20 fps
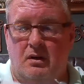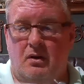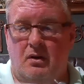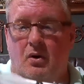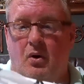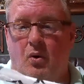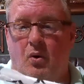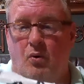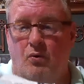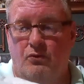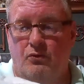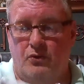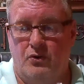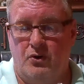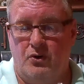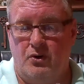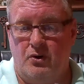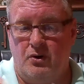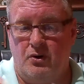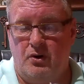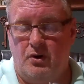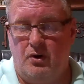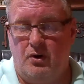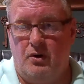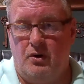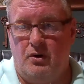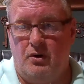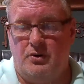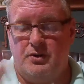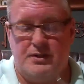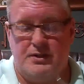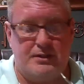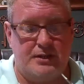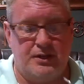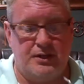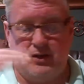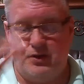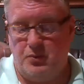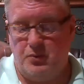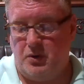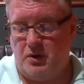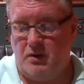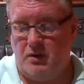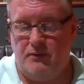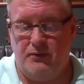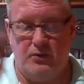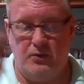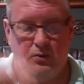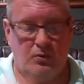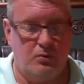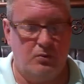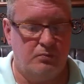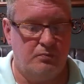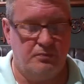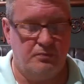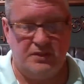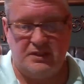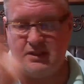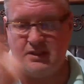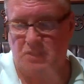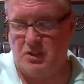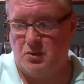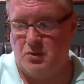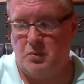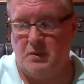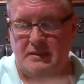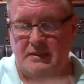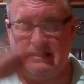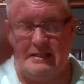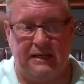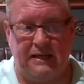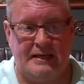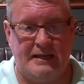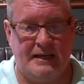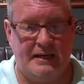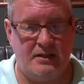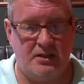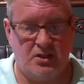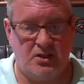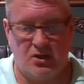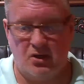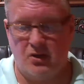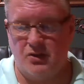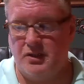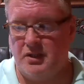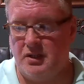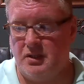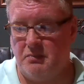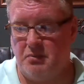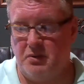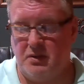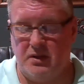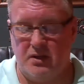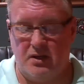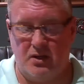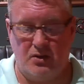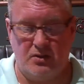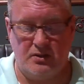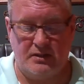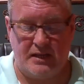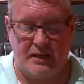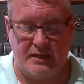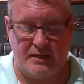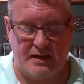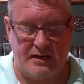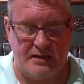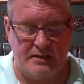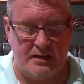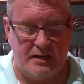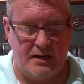over, just like you would if you stitch one side on, turned it, and put the other side on.